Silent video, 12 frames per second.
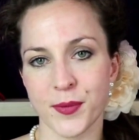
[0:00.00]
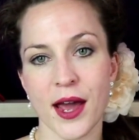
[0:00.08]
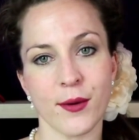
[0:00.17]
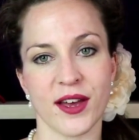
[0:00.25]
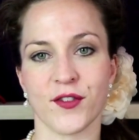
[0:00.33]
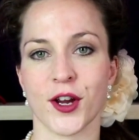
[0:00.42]

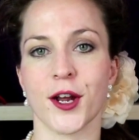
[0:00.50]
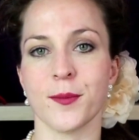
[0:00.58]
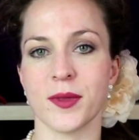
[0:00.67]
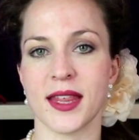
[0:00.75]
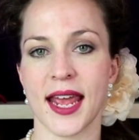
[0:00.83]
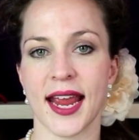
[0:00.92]
However,
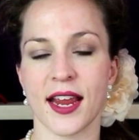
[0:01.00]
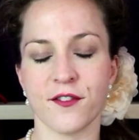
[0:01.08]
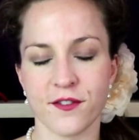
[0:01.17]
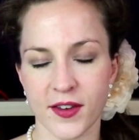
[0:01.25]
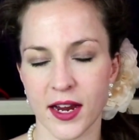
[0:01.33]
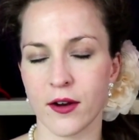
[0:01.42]
they
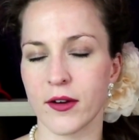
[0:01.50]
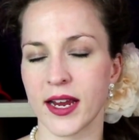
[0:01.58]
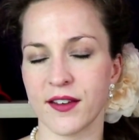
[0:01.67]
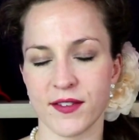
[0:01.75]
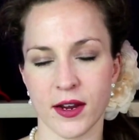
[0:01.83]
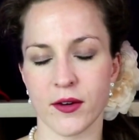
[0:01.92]

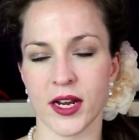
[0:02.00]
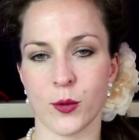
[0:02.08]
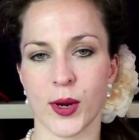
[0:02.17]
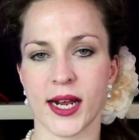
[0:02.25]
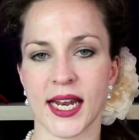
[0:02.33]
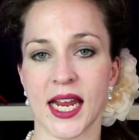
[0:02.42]
very, very
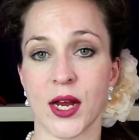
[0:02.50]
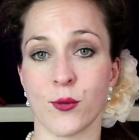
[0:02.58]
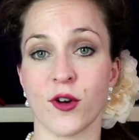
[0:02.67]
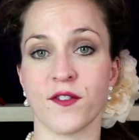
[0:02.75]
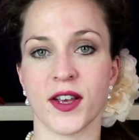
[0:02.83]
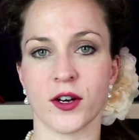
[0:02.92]
quickly
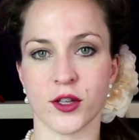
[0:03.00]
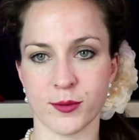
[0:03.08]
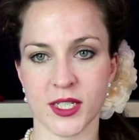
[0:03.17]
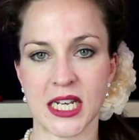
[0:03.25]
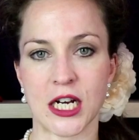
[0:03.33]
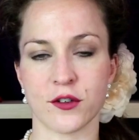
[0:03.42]
reveal
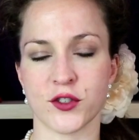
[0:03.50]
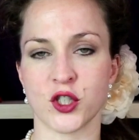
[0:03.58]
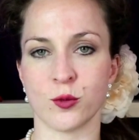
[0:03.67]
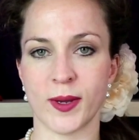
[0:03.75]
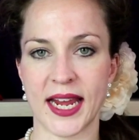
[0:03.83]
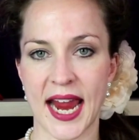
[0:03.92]
themselves
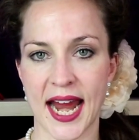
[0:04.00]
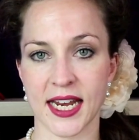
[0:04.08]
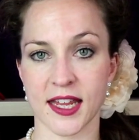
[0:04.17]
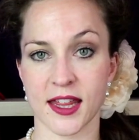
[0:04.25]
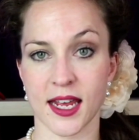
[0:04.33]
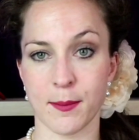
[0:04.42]
to be
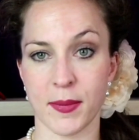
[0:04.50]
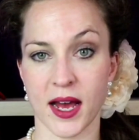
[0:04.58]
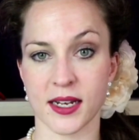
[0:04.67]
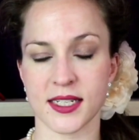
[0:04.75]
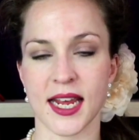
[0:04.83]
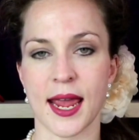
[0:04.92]
anything
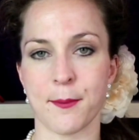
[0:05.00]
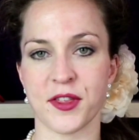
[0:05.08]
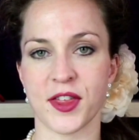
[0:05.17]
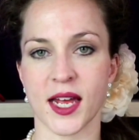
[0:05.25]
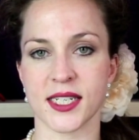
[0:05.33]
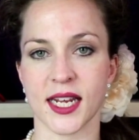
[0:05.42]
but
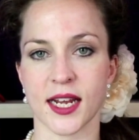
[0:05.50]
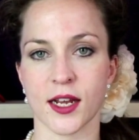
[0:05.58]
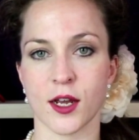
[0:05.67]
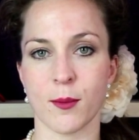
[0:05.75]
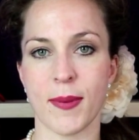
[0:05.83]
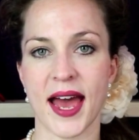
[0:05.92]

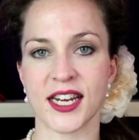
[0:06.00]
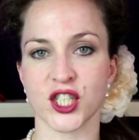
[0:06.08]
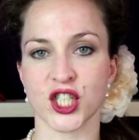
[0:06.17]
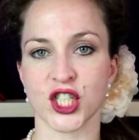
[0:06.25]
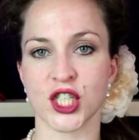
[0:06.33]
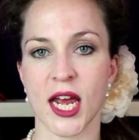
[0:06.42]
empathetic,
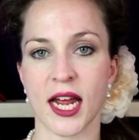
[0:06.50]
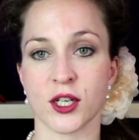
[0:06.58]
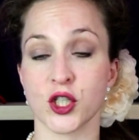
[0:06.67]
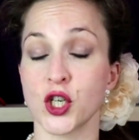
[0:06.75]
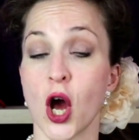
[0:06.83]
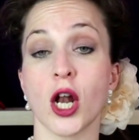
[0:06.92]
compassionate,
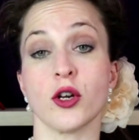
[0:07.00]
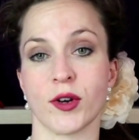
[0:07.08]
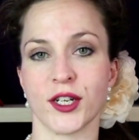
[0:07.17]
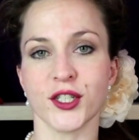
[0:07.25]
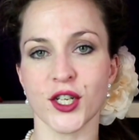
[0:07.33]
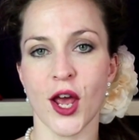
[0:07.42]
and
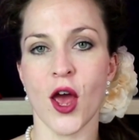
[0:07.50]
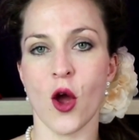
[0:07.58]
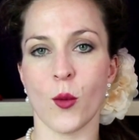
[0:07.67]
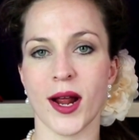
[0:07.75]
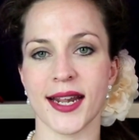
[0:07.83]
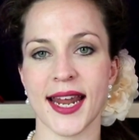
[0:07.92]
tolerant
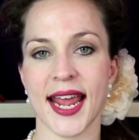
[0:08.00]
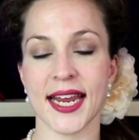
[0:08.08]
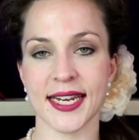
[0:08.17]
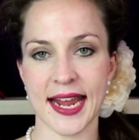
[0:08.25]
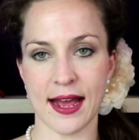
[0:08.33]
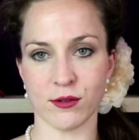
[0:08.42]
when they
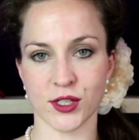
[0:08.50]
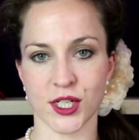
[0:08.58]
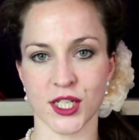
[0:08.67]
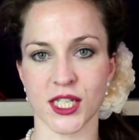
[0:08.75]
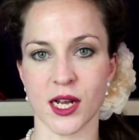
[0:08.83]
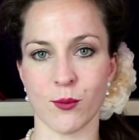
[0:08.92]

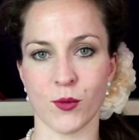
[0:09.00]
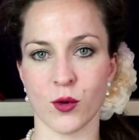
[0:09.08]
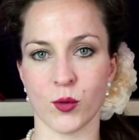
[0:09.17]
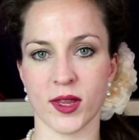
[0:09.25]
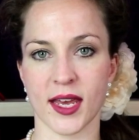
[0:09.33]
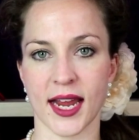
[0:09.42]
encounter
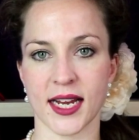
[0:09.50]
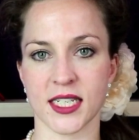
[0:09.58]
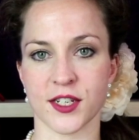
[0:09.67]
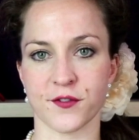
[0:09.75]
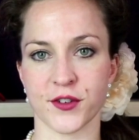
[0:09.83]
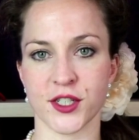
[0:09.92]
someone with a
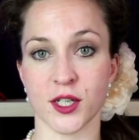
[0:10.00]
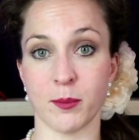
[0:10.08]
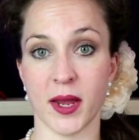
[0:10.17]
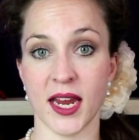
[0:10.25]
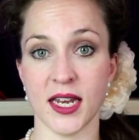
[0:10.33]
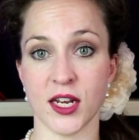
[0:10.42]
different
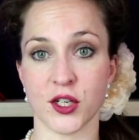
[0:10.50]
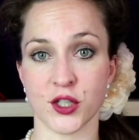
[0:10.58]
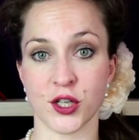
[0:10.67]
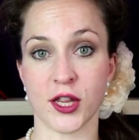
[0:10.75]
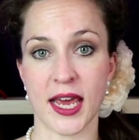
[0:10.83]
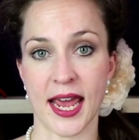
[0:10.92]
opinion
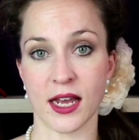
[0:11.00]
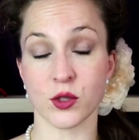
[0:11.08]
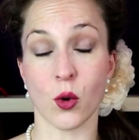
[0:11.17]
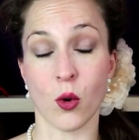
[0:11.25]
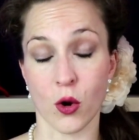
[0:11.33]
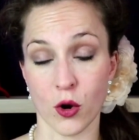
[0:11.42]
to
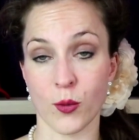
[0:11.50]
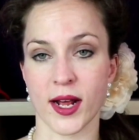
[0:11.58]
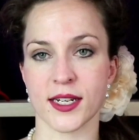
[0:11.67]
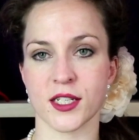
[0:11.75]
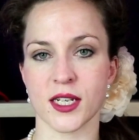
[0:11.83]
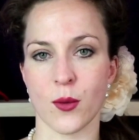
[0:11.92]
theirs, or
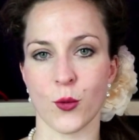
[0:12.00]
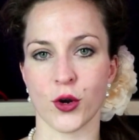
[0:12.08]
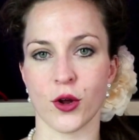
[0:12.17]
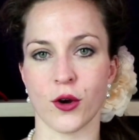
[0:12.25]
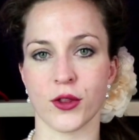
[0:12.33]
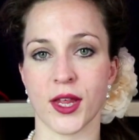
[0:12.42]
when
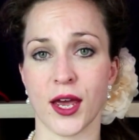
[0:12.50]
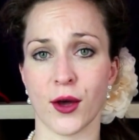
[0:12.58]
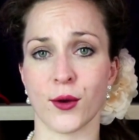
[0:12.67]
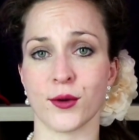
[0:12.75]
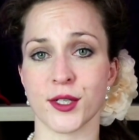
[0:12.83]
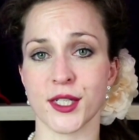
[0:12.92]
someone on their
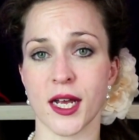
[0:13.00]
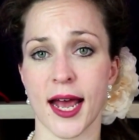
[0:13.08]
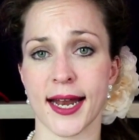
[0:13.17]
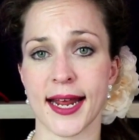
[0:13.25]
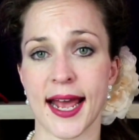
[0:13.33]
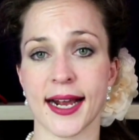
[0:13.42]
own
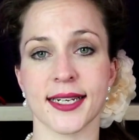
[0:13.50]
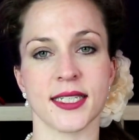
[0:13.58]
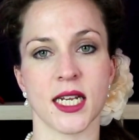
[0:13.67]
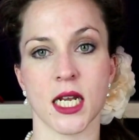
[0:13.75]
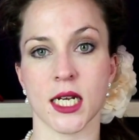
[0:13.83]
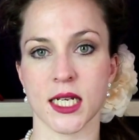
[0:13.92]
side
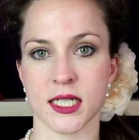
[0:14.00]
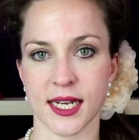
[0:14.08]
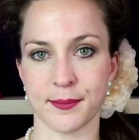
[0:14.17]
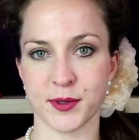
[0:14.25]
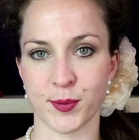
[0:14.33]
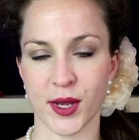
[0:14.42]
accidentally
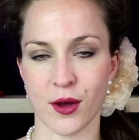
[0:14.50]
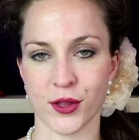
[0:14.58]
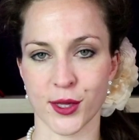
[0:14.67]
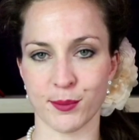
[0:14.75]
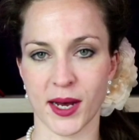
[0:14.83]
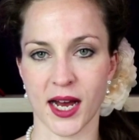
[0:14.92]
steps
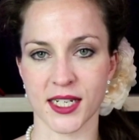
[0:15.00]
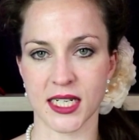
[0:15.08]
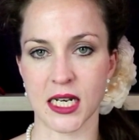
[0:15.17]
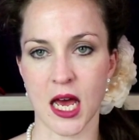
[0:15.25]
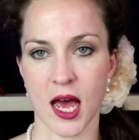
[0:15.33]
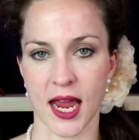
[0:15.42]
beyond the
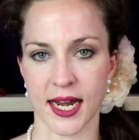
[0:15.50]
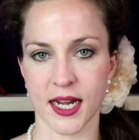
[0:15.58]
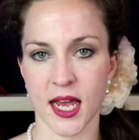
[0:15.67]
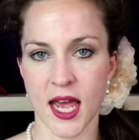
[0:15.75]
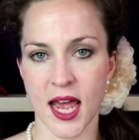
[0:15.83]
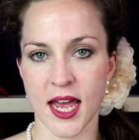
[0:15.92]
party
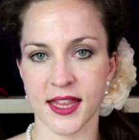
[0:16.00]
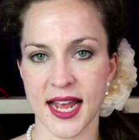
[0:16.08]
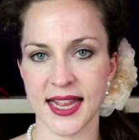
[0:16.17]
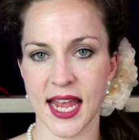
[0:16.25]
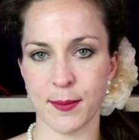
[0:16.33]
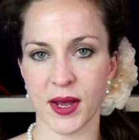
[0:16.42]
line.
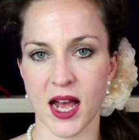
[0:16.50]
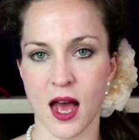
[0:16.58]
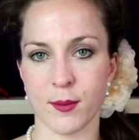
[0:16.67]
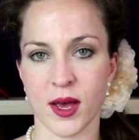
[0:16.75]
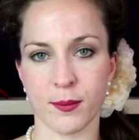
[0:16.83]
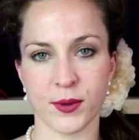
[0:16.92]
Then they
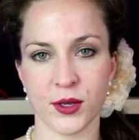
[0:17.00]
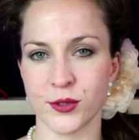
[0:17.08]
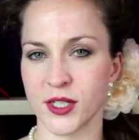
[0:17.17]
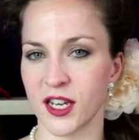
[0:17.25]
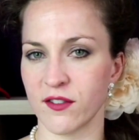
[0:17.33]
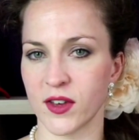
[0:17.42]
become
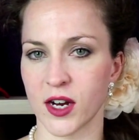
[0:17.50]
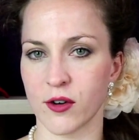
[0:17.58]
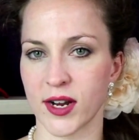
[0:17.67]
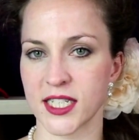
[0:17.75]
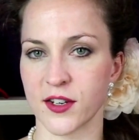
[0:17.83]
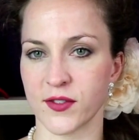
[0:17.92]
abusive,
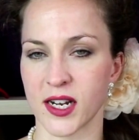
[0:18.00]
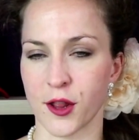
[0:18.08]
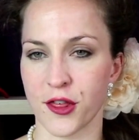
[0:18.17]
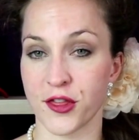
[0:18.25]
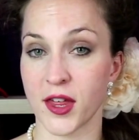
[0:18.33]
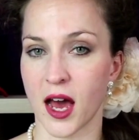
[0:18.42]
aggressive
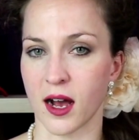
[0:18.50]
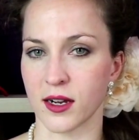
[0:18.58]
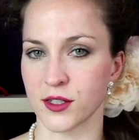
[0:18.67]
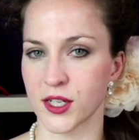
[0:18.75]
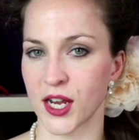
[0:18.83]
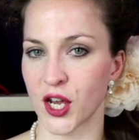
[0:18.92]
little
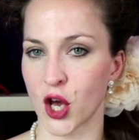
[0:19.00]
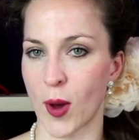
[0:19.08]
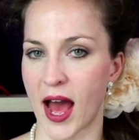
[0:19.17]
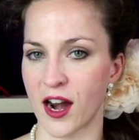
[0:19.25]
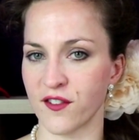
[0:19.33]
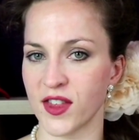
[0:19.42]
thugs and go
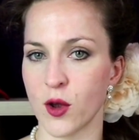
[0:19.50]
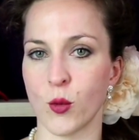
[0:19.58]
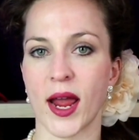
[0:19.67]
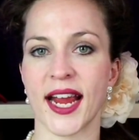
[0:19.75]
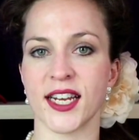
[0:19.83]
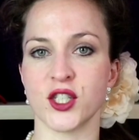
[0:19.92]
out of their
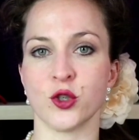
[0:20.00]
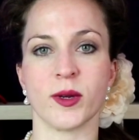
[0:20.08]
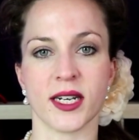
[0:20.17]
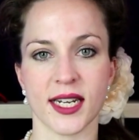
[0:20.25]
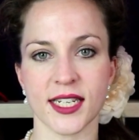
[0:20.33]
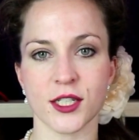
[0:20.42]
way to
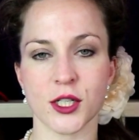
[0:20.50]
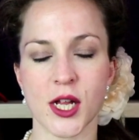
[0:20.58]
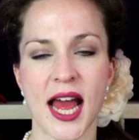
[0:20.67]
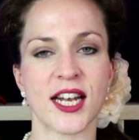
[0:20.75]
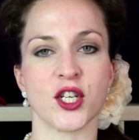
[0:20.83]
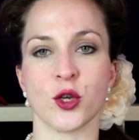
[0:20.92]
belittle
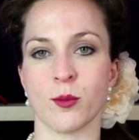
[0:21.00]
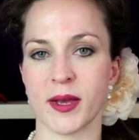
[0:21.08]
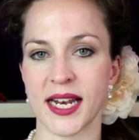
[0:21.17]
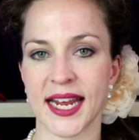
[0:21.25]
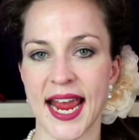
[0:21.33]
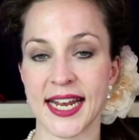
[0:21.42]
and
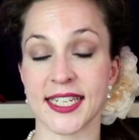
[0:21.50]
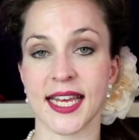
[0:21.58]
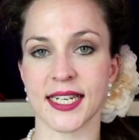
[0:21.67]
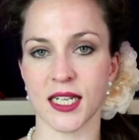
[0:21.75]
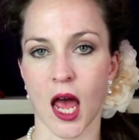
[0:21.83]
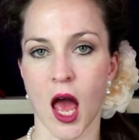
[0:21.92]
humiliate
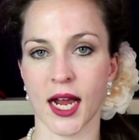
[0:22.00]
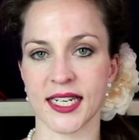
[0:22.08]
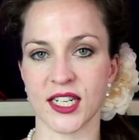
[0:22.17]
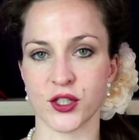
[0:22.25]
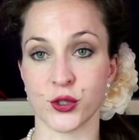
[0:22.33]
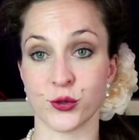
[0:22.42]
their
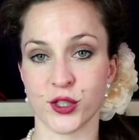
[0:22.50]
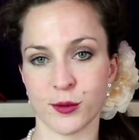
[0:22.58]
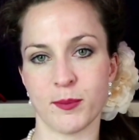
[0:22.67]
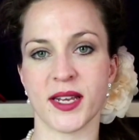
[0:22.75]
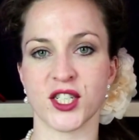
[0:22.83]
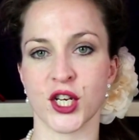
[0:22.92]
target into
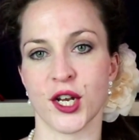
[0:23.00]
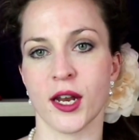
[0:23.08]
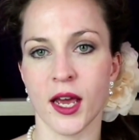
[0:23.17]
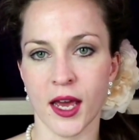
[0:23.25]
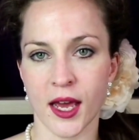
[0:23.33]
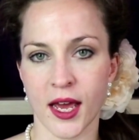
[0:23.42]

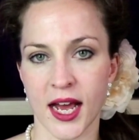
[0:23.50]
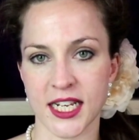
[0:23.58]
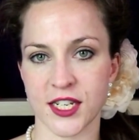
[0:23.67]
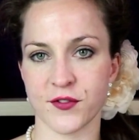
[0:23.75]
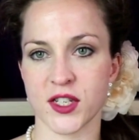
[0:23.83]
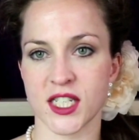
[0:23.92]
submission
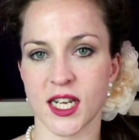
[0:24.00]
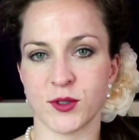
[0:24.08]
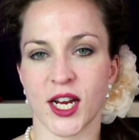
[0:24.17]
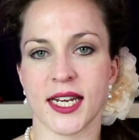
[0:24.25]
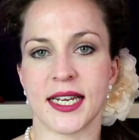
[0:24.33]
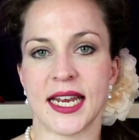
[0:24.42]
as if the
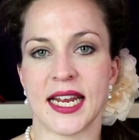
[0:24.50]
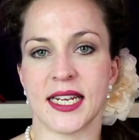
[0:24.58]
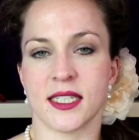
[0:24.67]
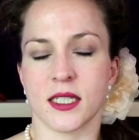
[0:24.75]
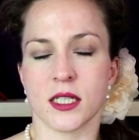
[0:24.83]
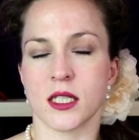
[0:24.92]
subject
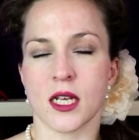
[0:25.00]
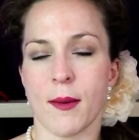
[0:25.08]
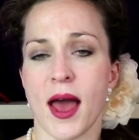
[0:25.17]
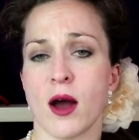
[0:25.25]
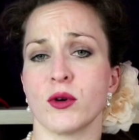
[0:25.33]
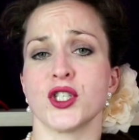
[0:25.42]
needs to
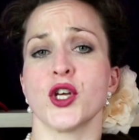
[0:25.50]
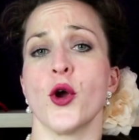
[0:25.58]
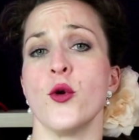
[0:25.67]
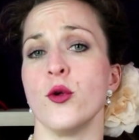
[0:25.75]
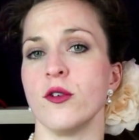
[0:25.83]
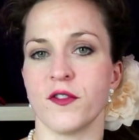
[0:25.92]
somehow
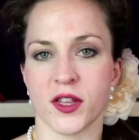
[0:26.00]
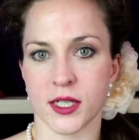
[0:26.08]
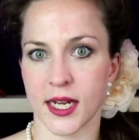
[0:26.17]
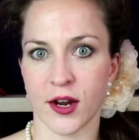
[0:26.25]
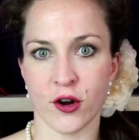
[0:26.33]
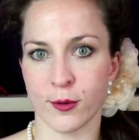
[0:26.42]
atone for the
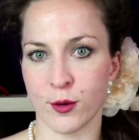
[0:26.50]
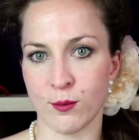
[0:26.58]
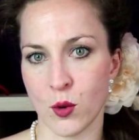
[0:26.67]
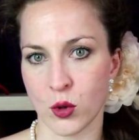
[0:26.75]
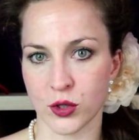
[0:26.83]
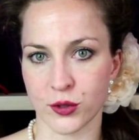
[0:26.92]
terrible
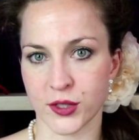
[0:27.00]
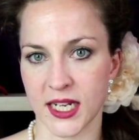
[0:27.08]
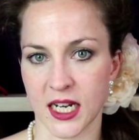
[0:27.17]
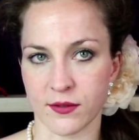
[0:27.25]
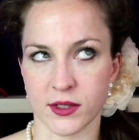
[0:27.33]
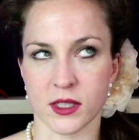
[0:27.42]
mortal
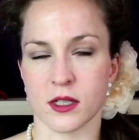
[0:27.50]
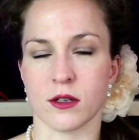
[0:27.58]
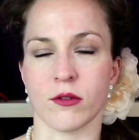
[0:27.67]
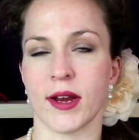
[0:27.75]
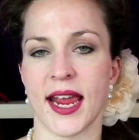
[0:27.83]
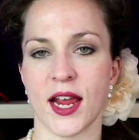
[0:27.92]
sin of
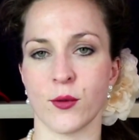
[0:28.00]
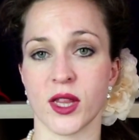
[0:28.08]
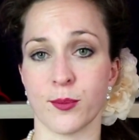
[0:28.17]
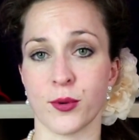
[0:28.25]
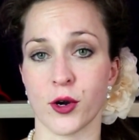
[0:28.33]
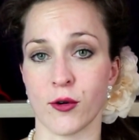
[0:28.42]
disagreeing with
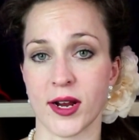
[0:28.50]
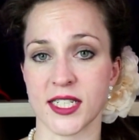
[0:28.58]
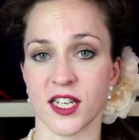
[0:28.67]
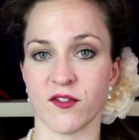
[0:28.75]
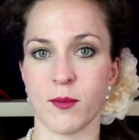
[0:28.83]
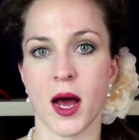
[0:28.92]
the progressive